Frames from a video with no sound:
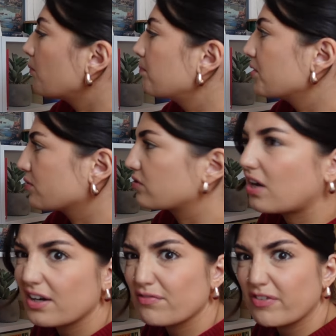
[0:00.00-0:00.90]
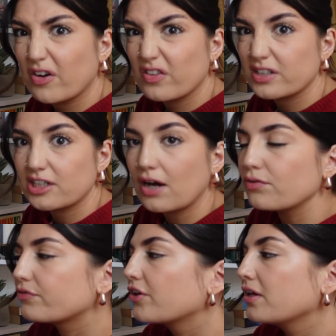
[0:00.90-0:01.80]
books to kind of fill this
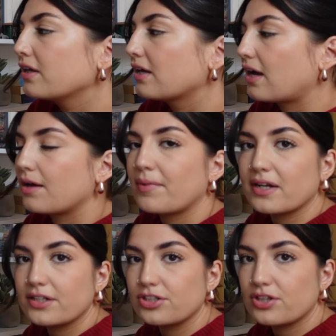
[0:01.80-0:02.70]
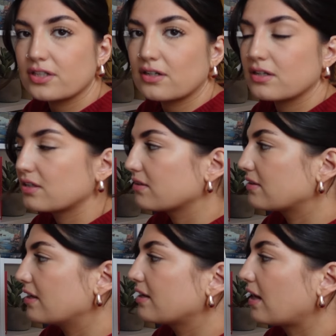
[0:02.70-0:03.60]
shelf, and I do think Done and
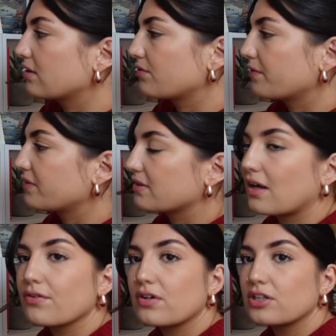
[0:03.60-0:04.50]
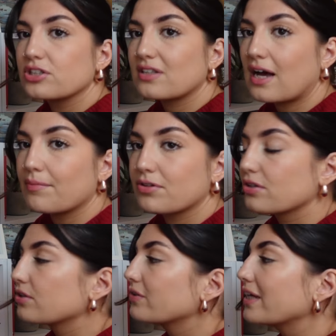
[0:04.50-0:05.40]
Dusted and Swift and Saddled are just
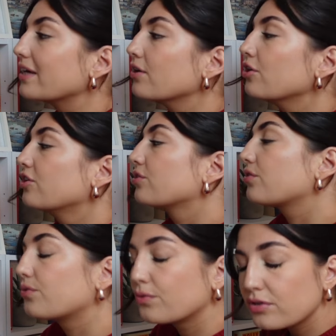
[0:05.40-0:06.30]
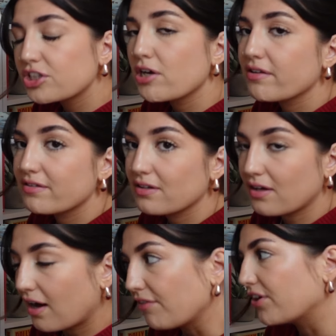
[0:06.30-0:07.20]
absolutely gorgeous
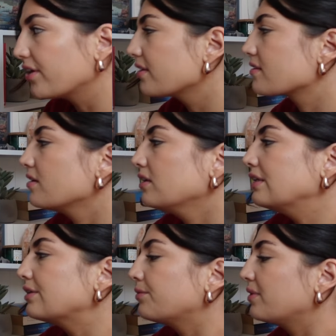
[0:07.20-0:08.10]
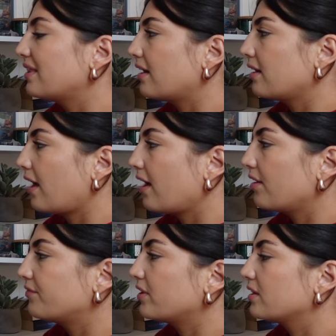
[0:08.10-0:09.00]
covers. We then
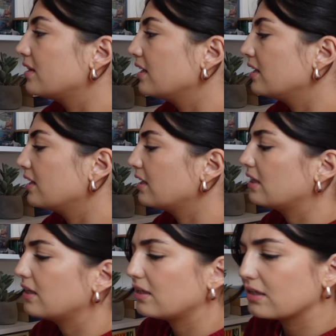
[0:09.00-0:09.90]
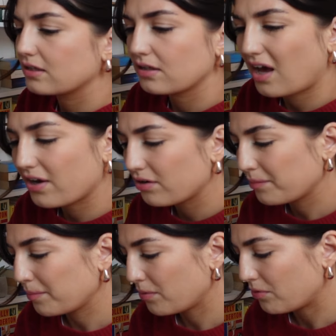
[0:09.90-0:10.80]
have the, I
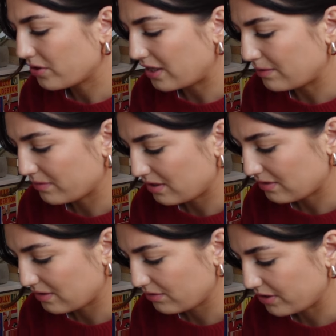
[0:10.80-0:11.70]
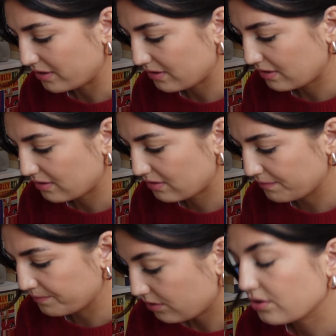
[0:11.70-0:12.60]
can't remember what the name of this series
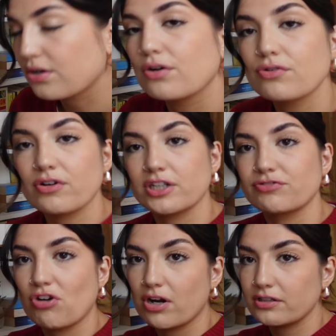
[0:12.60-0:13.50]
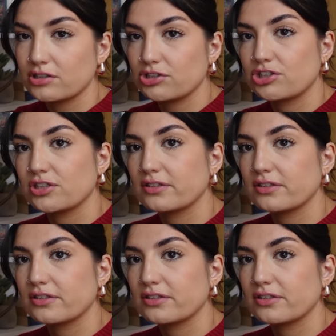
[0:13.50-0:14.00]
is, the Gold Rush Ranch.